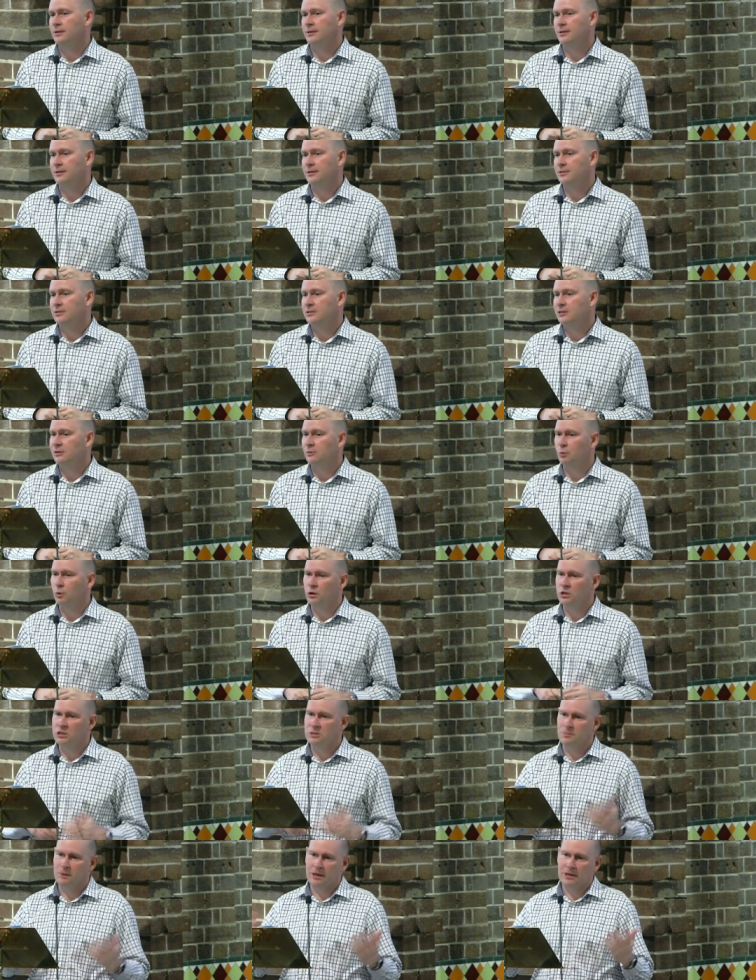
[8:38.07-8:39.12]
didn't want to
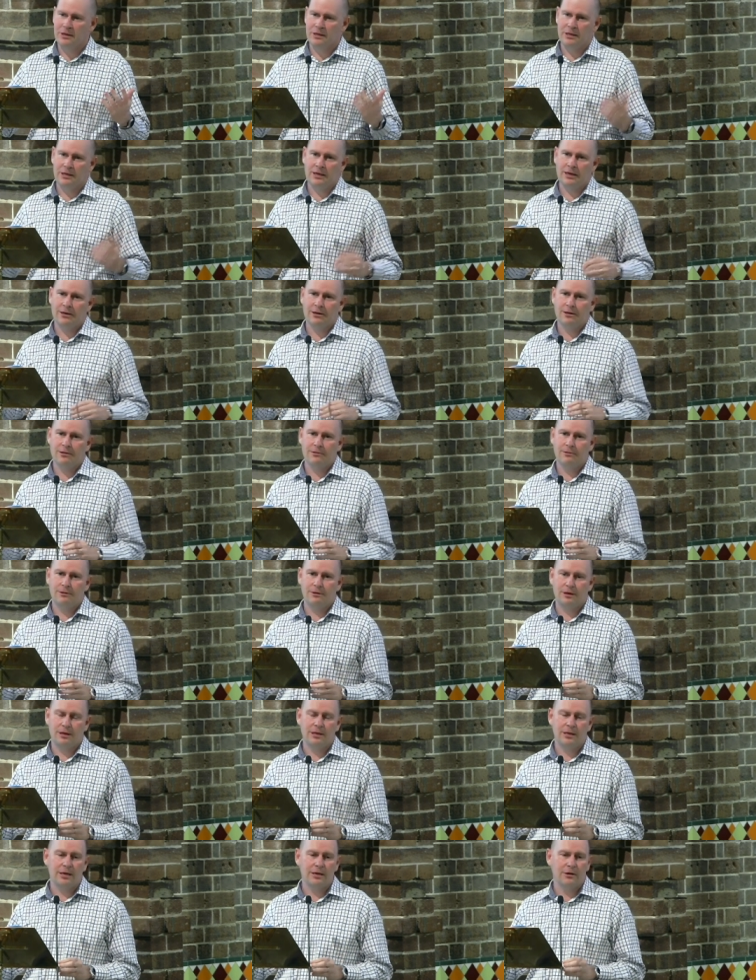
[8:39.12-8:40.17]
spend the, ink
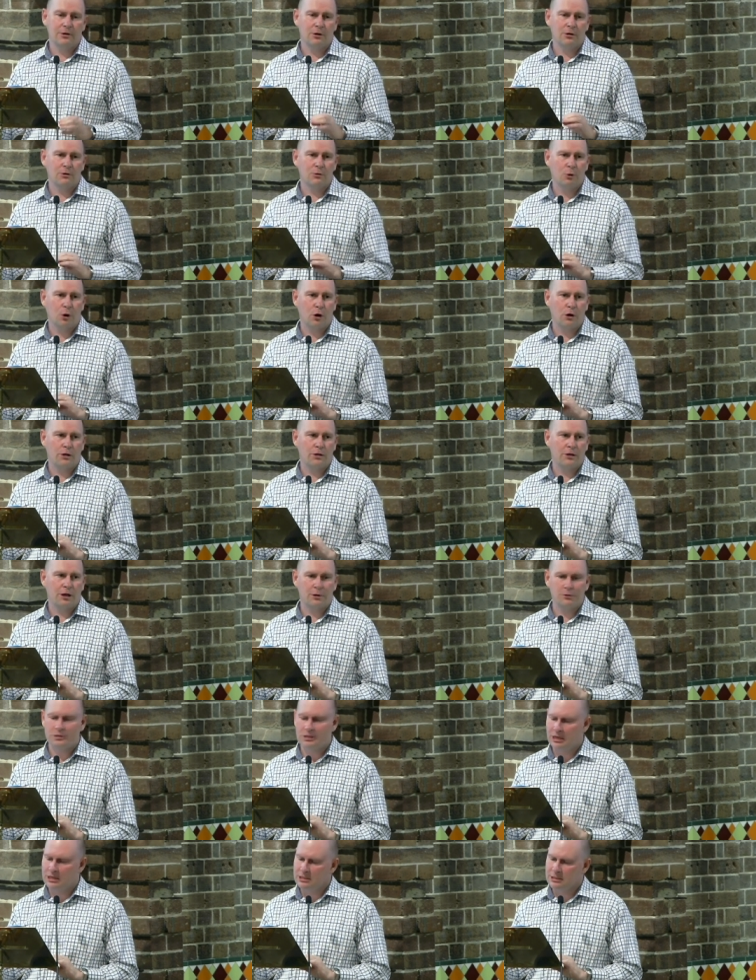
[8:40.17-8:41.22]
the ink on quoting the Old
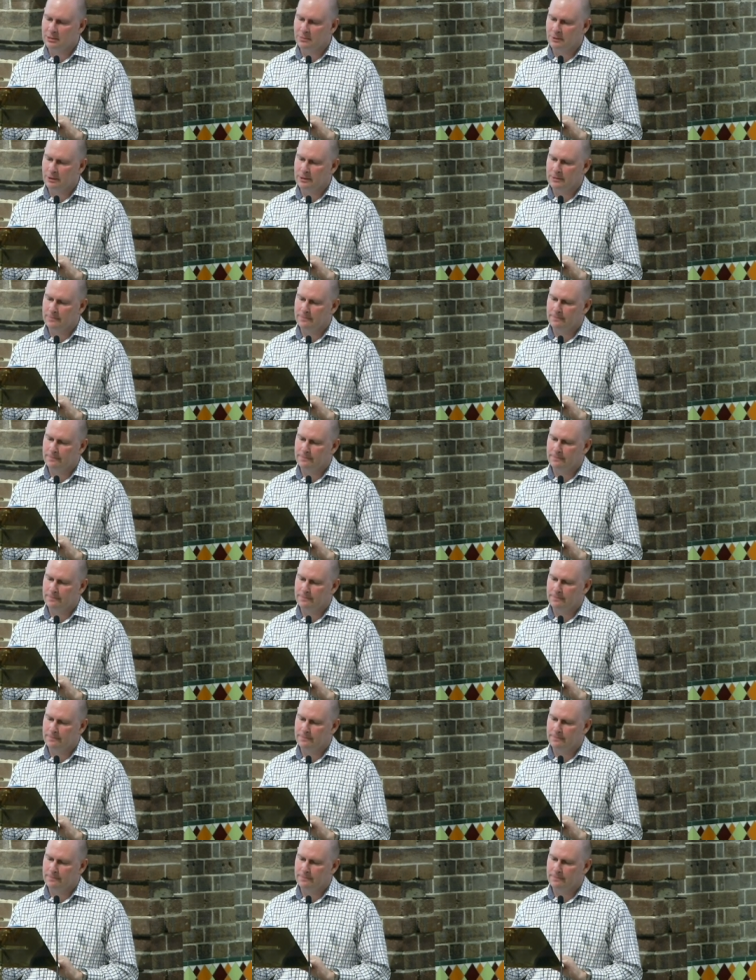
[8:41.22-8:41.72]
Testament.